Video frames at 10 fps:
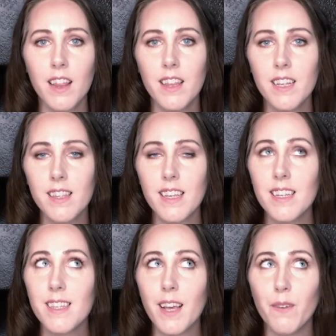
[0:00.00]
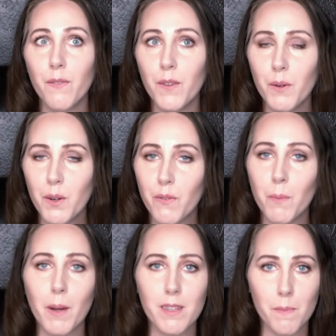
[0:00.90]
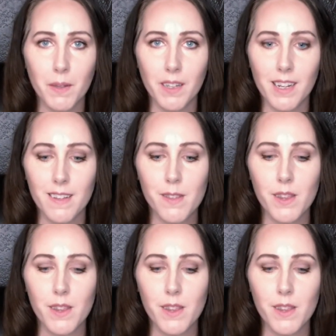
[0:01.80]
this is a few different possibilities.